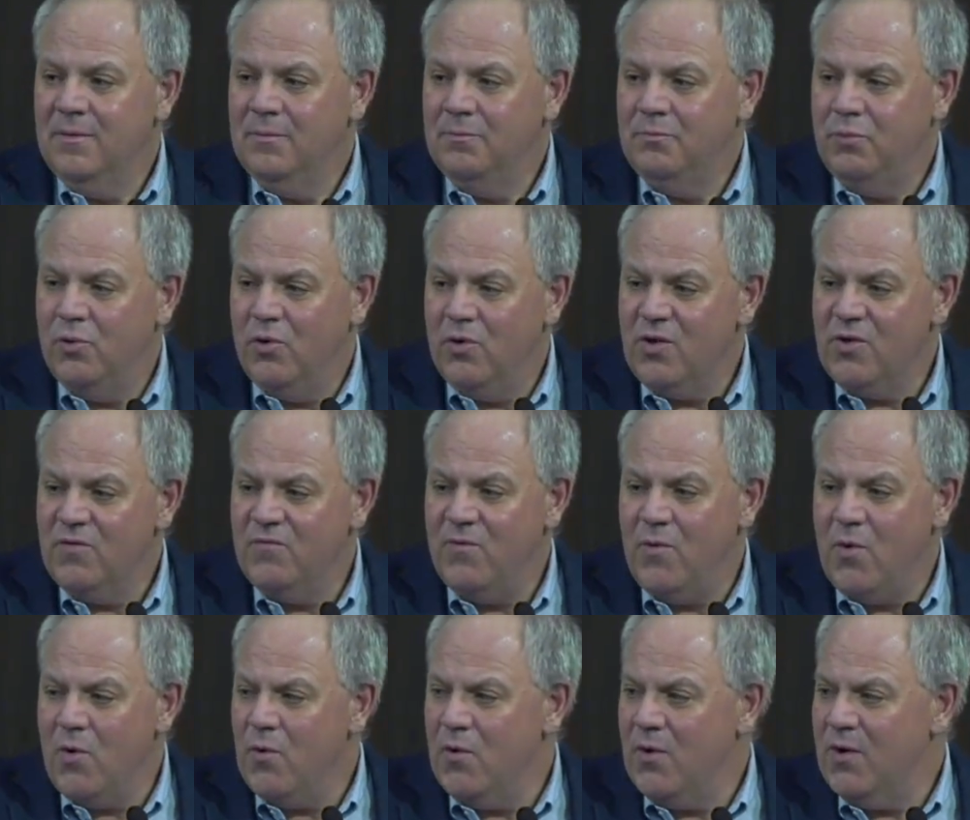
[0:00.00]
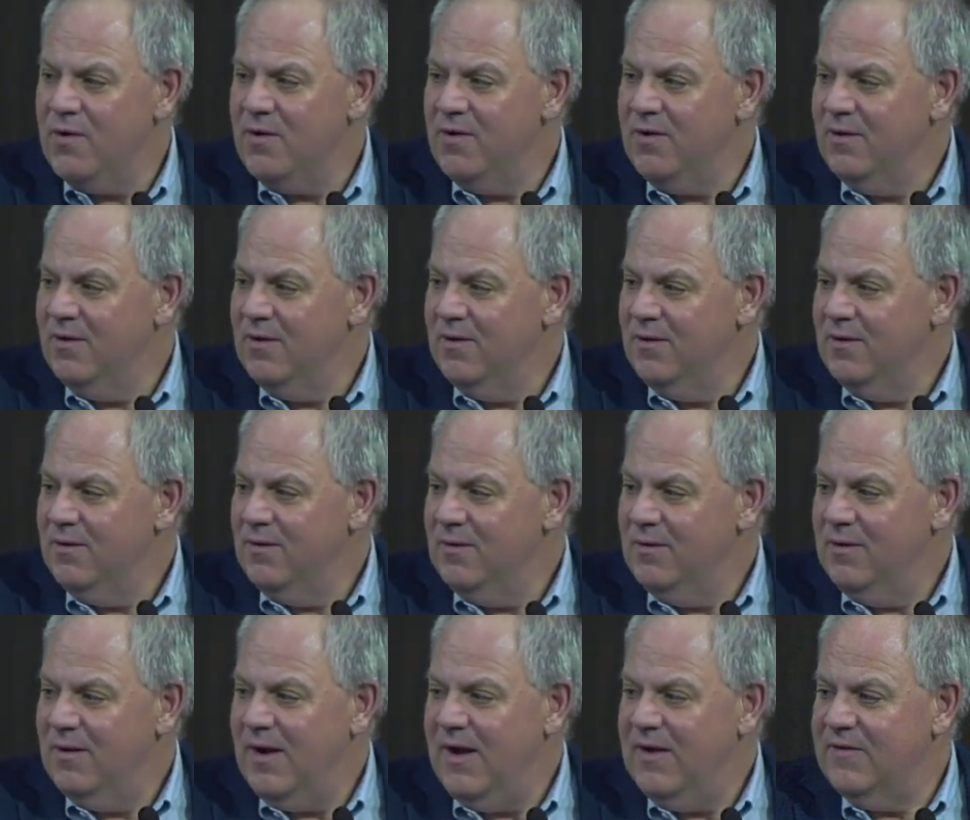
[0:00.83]
push forward
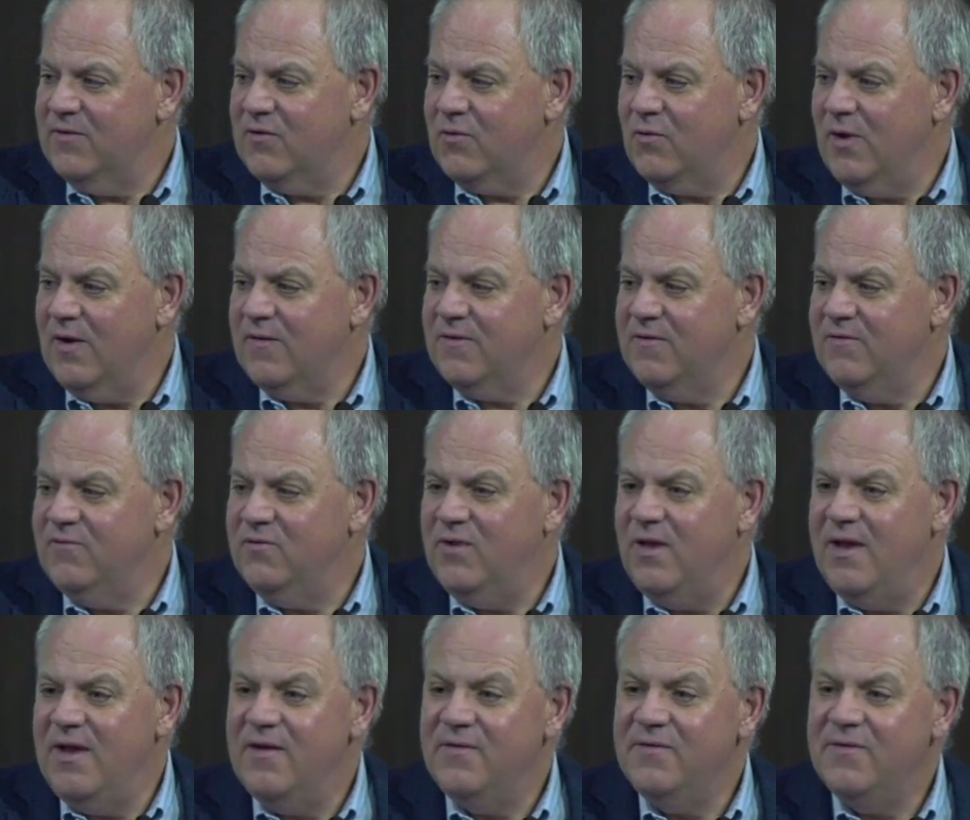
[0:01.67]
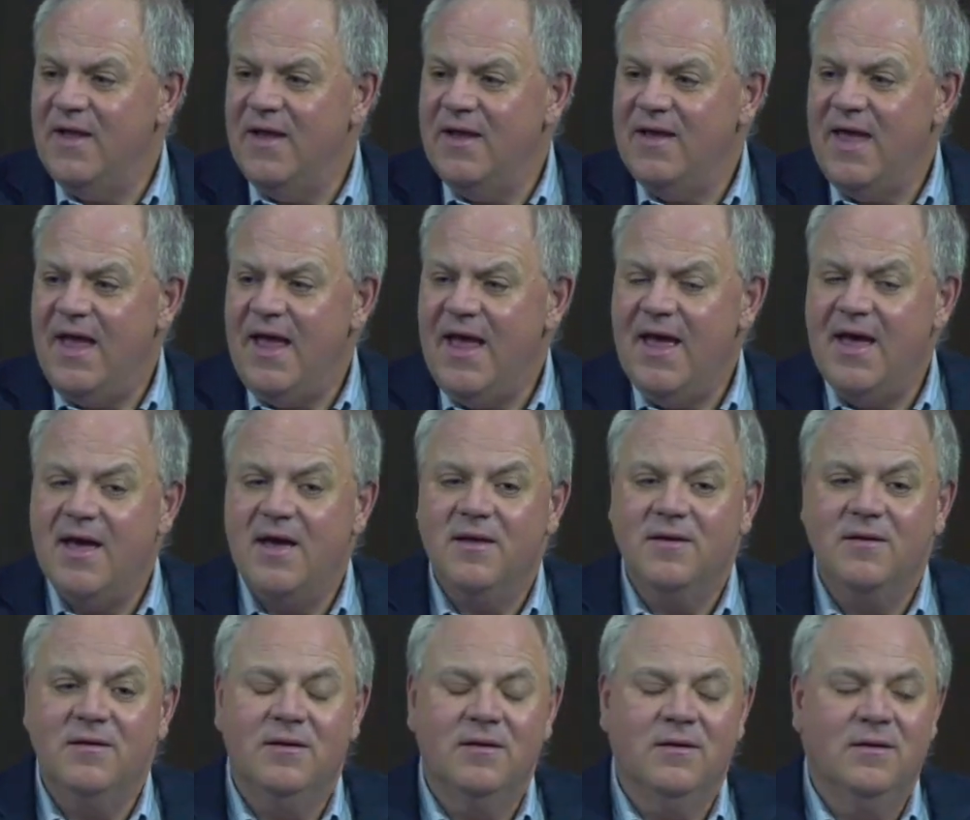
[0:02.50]
as aggressively as they
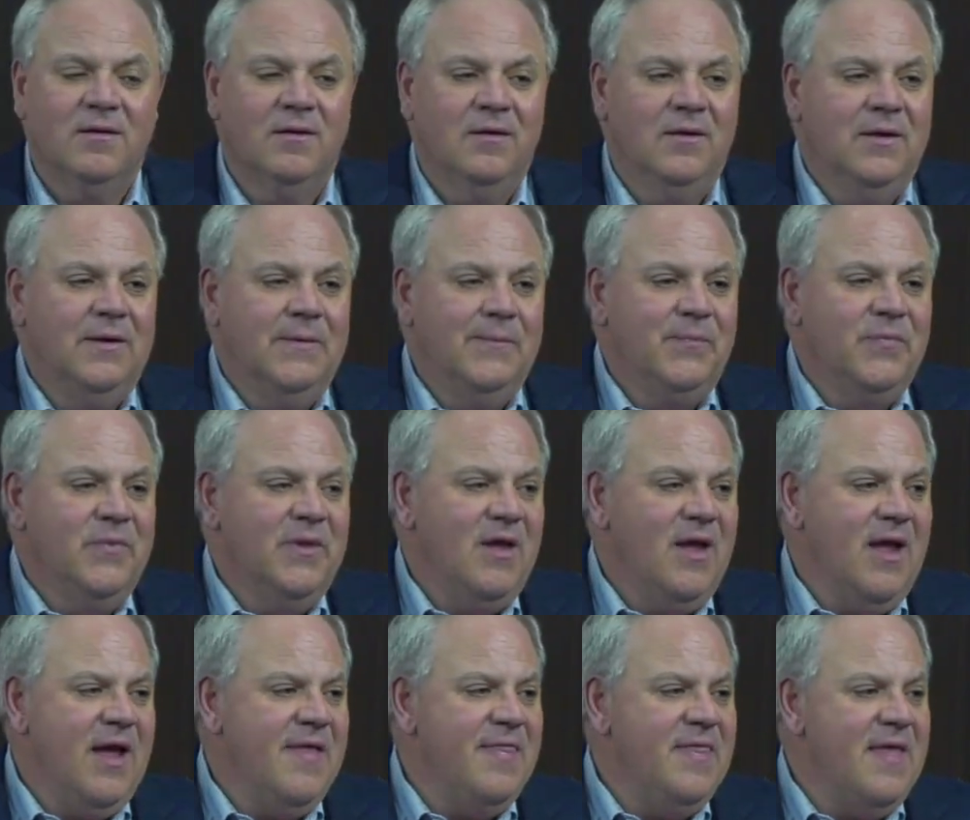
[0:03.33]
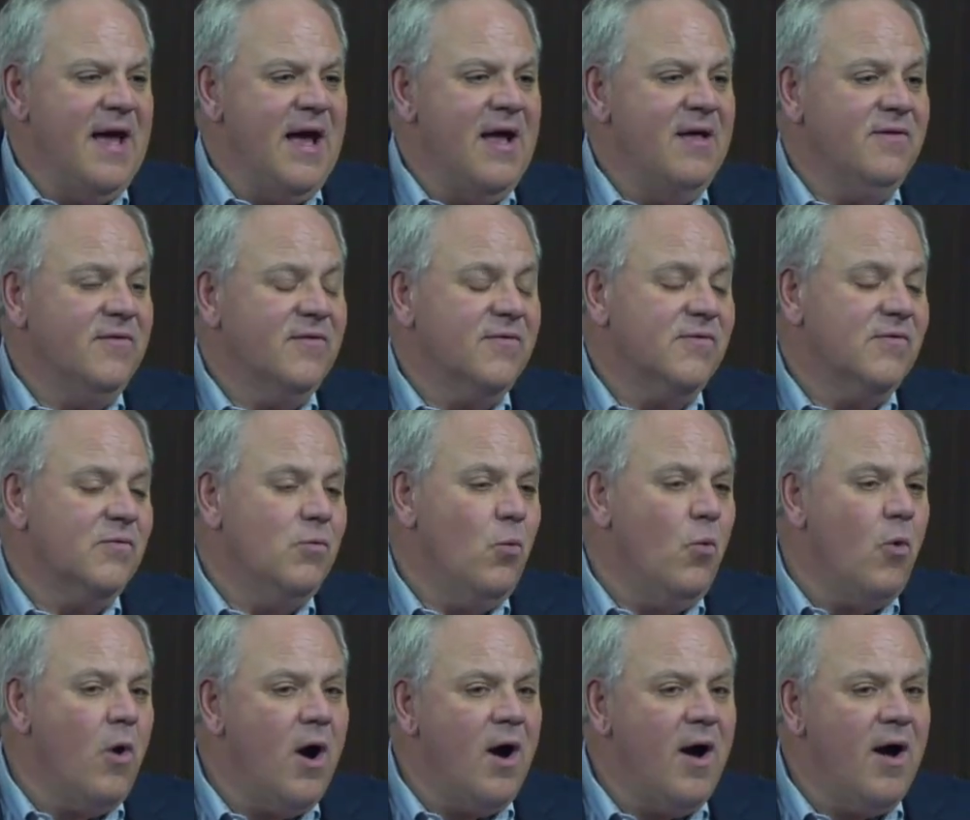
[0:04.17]
can. And that's
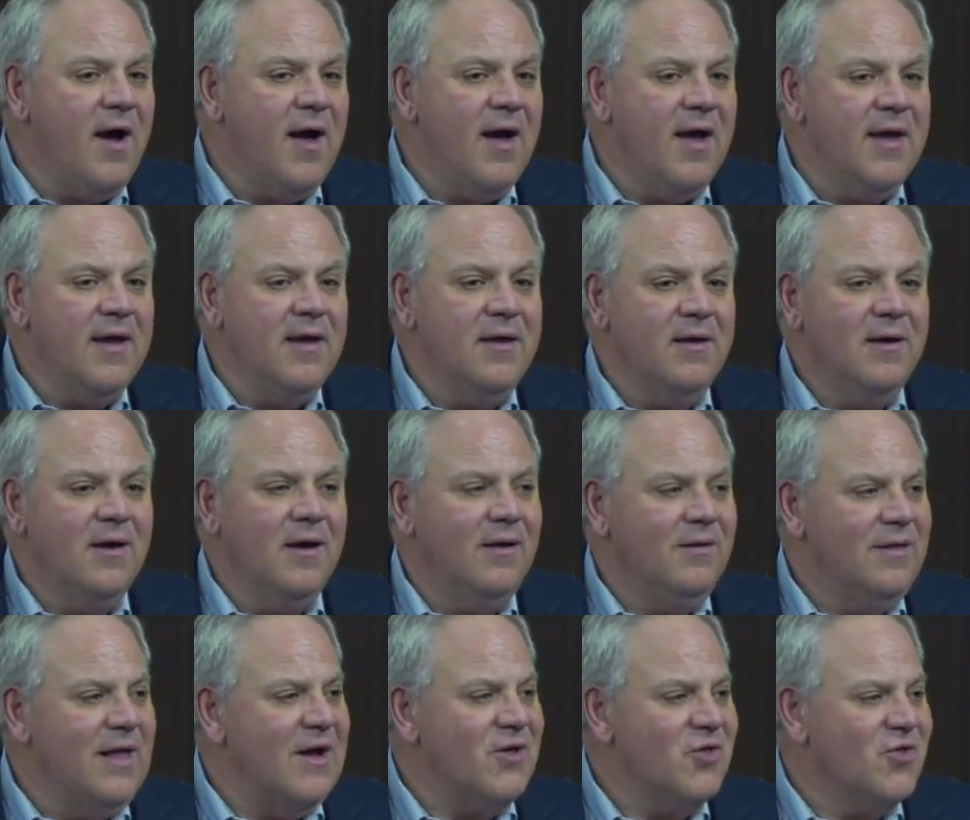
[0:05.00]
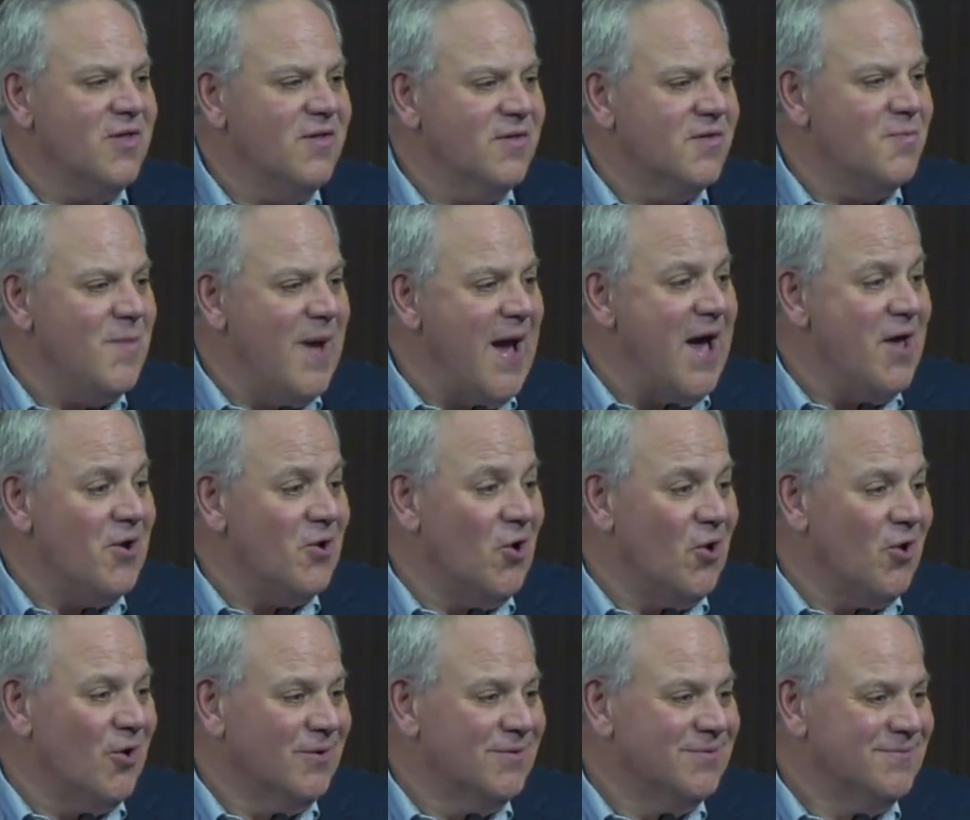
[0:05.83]
why elections
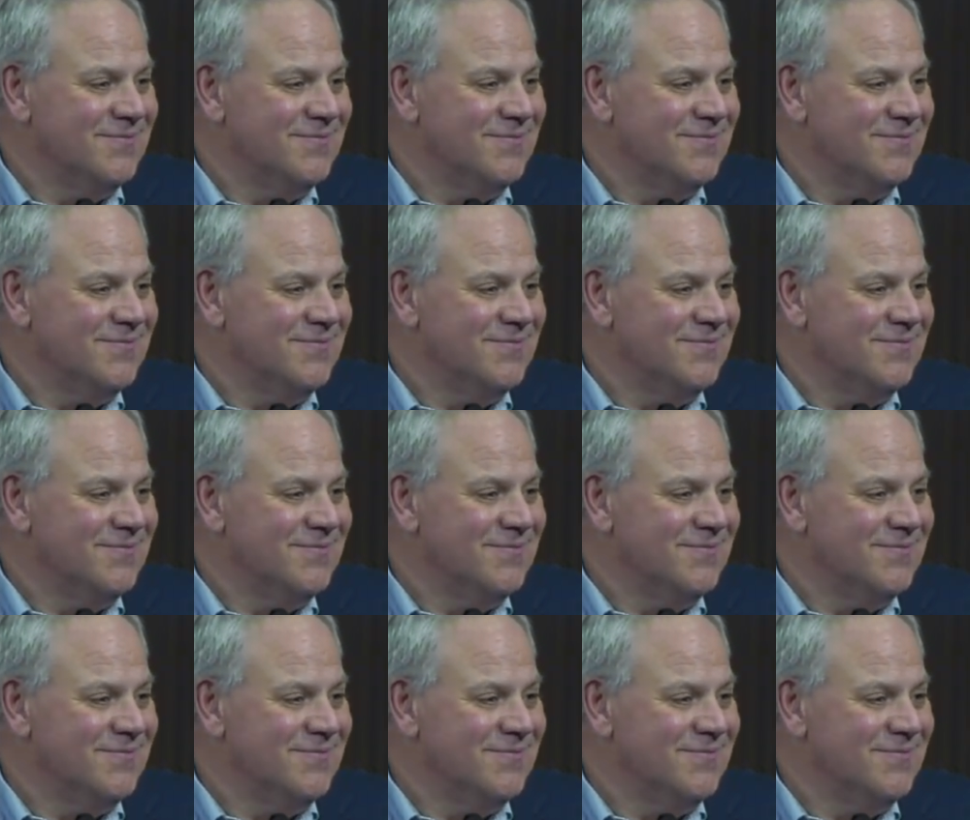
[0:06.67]
matter.